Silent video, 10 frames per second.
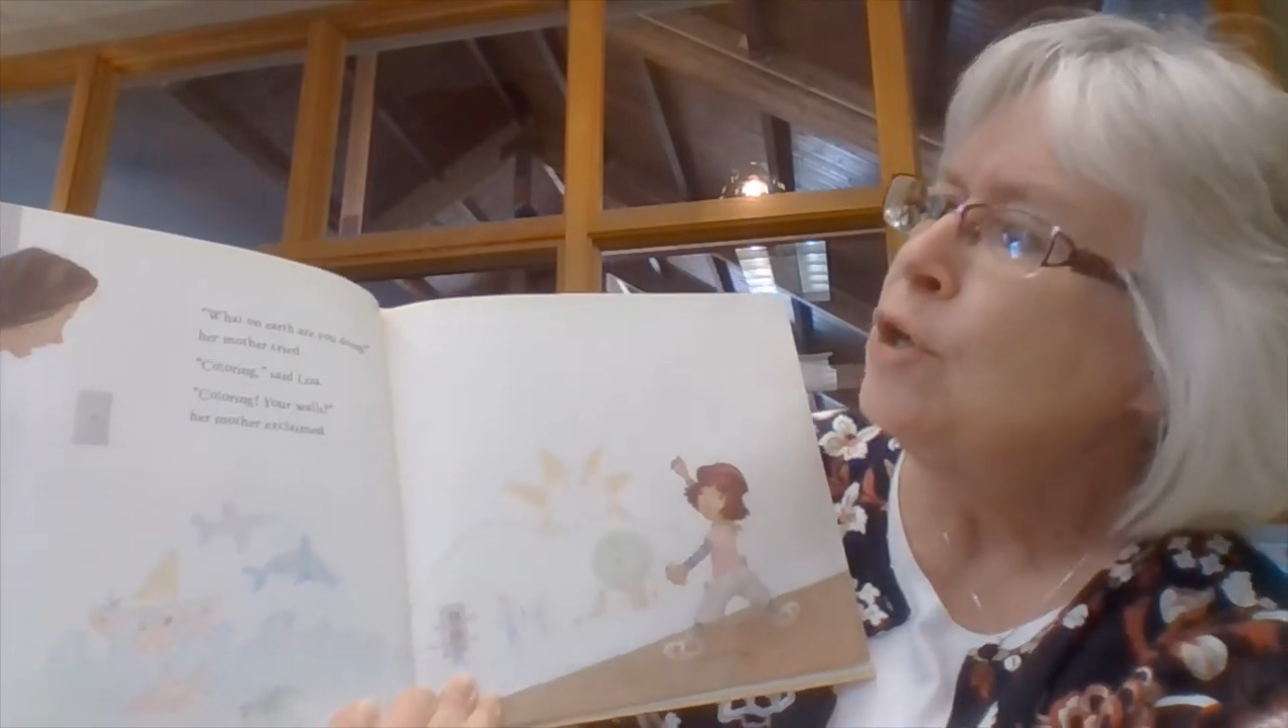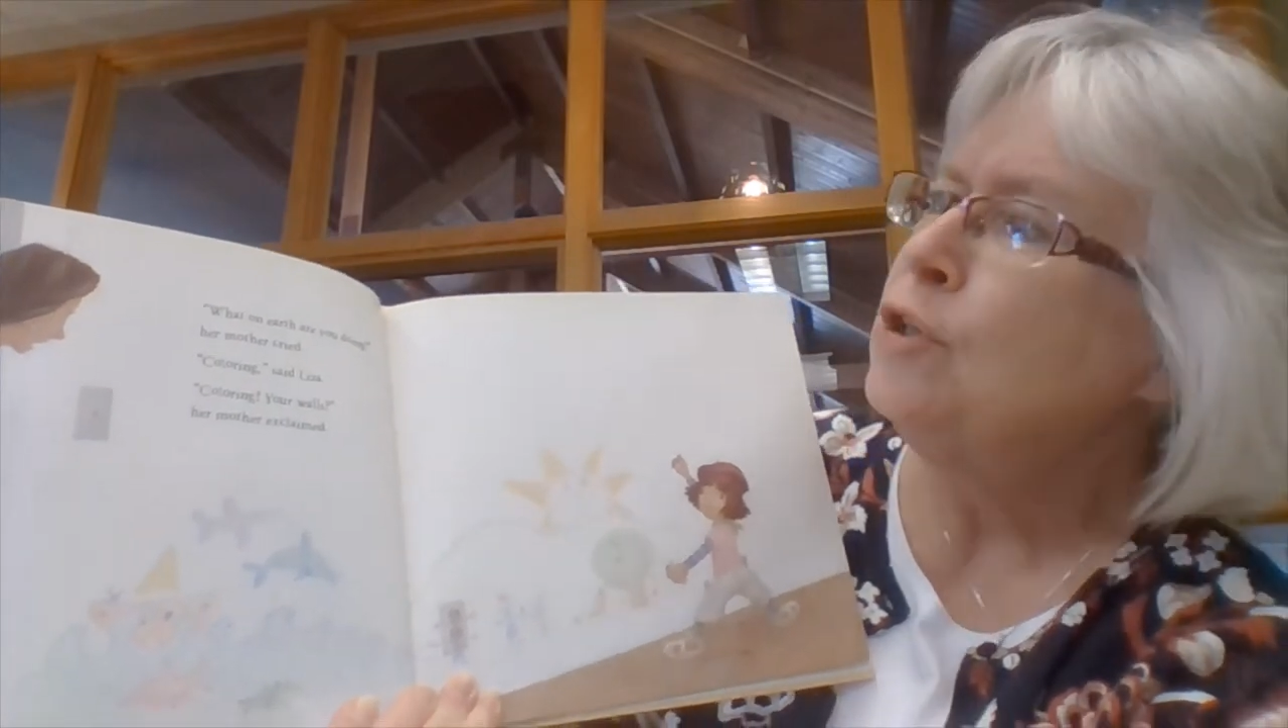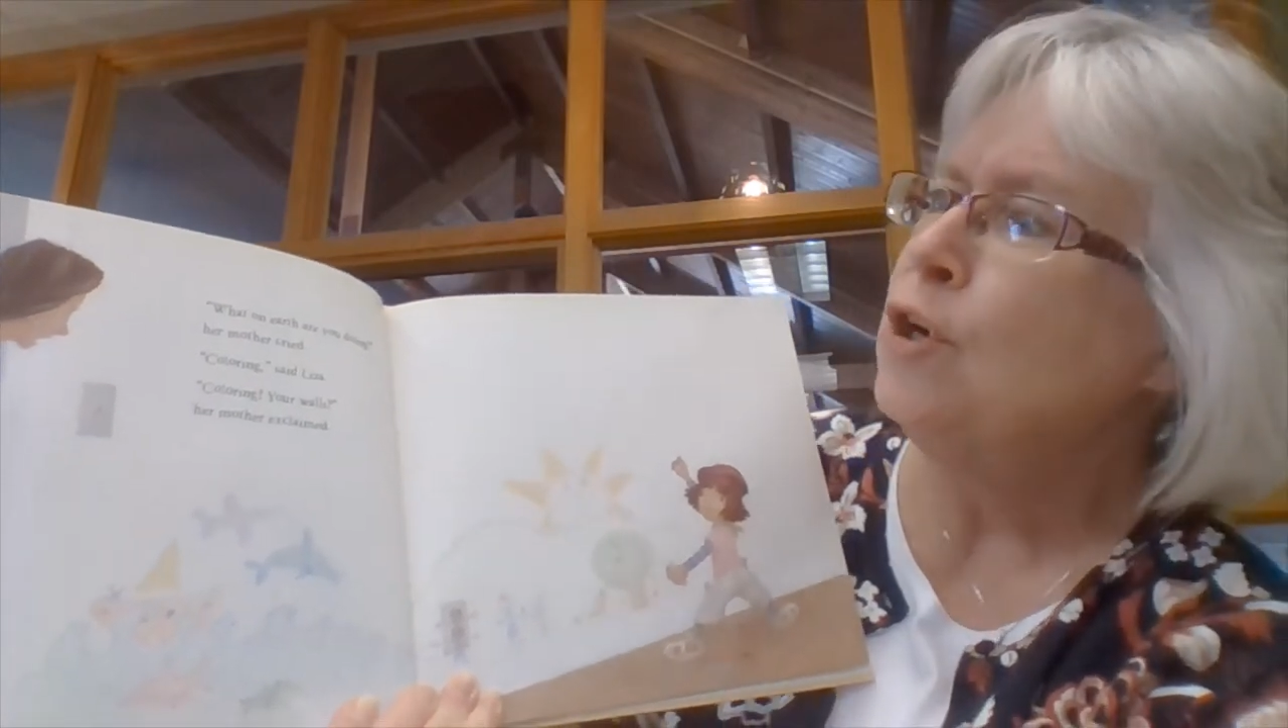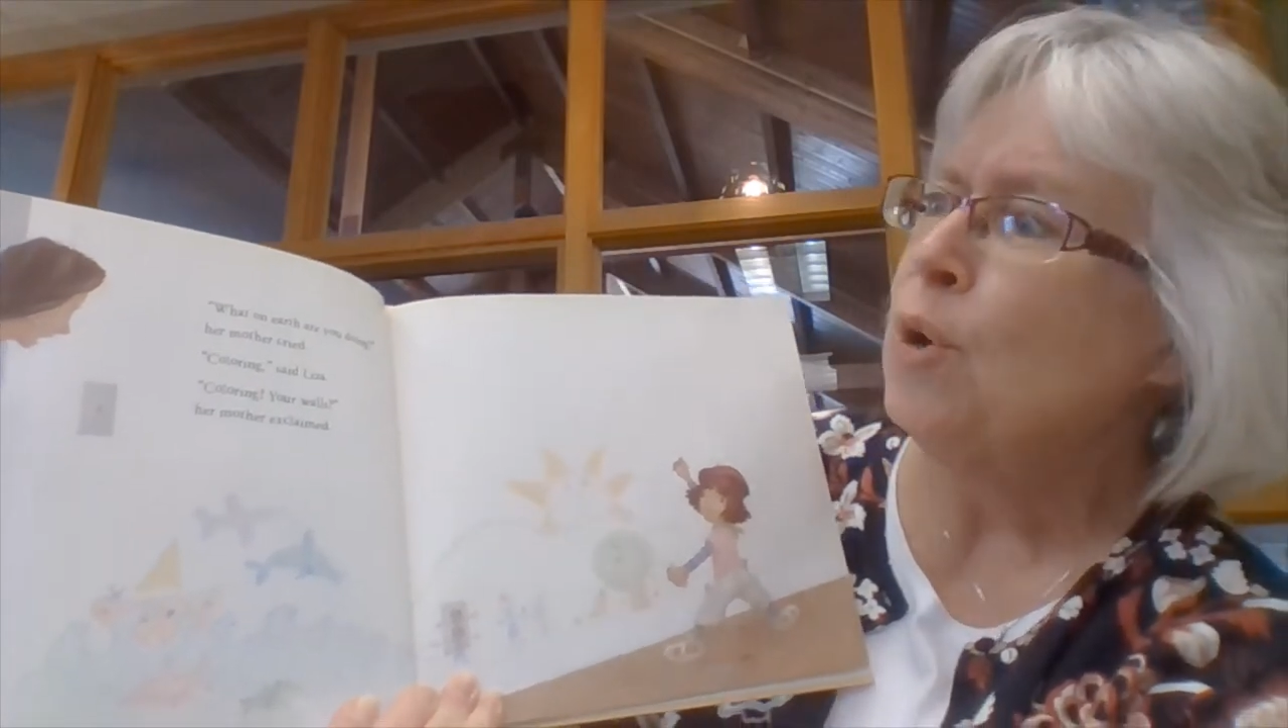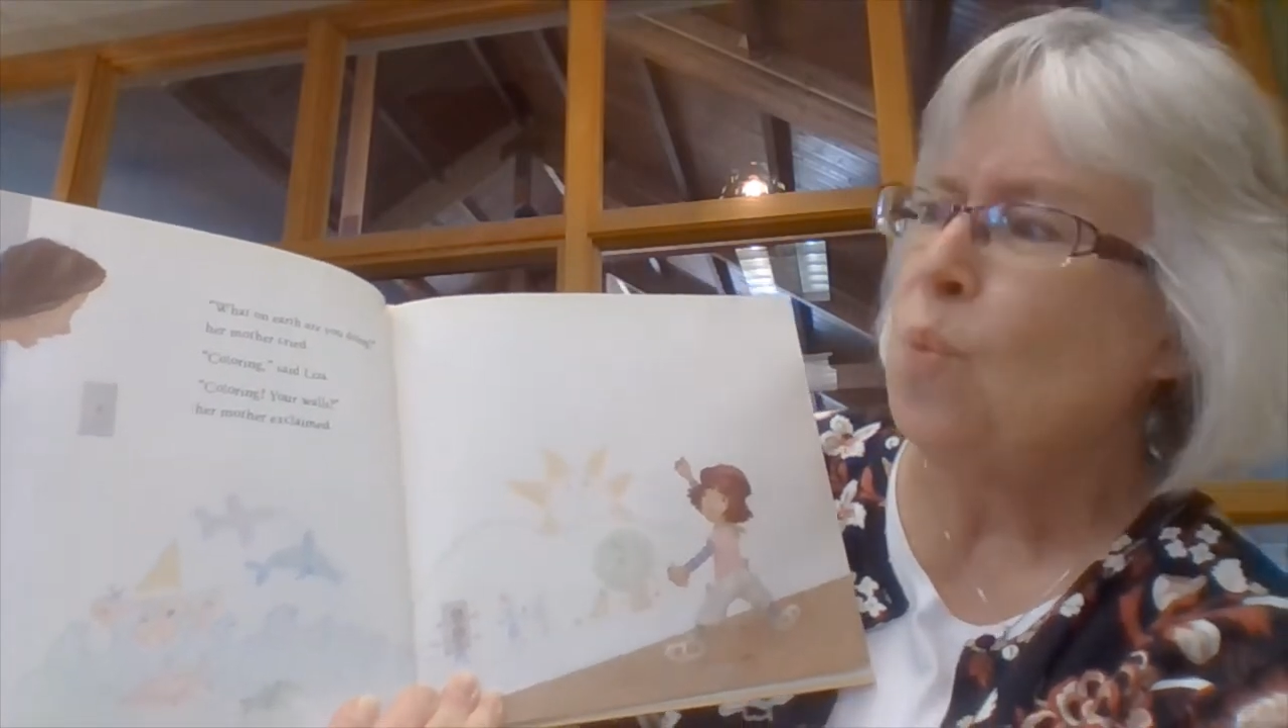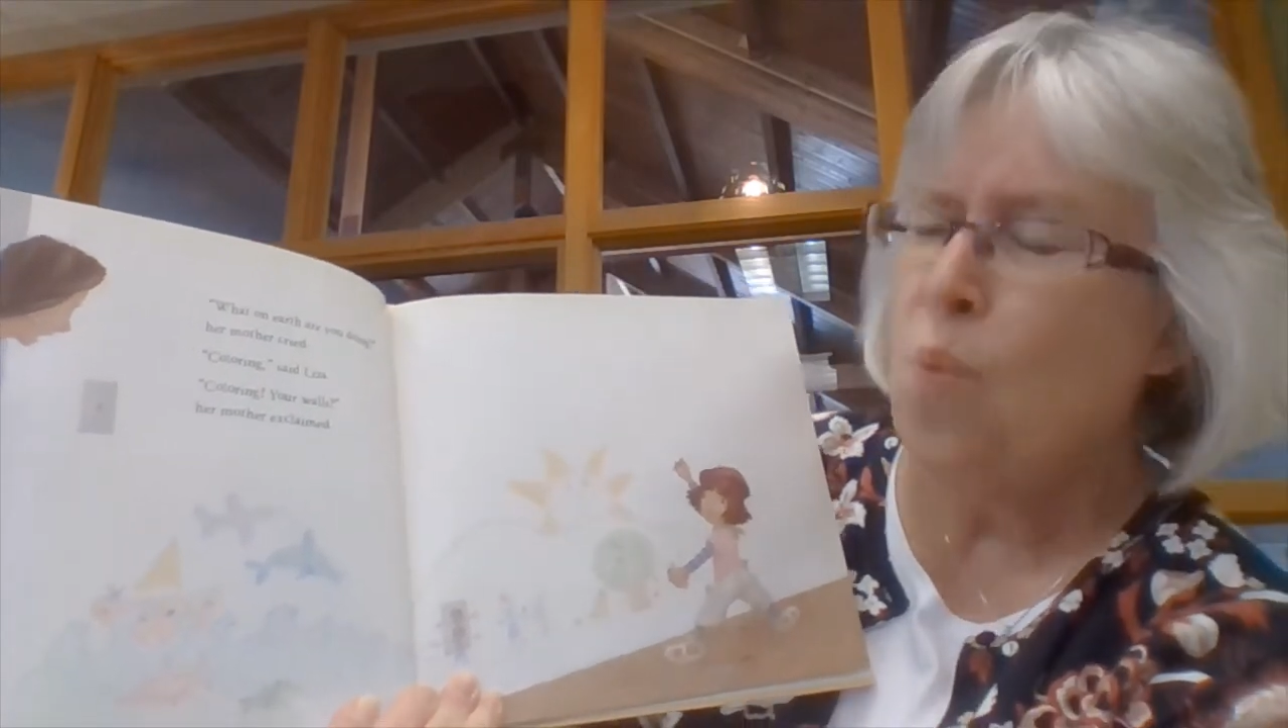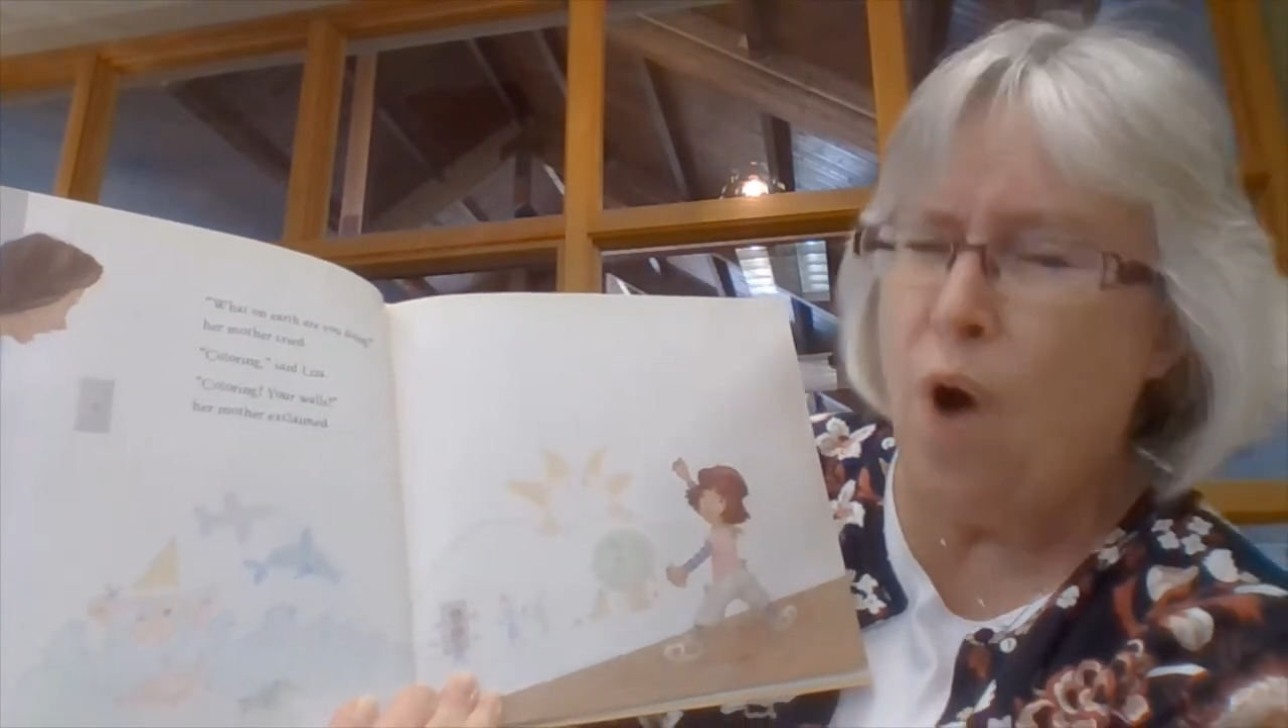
your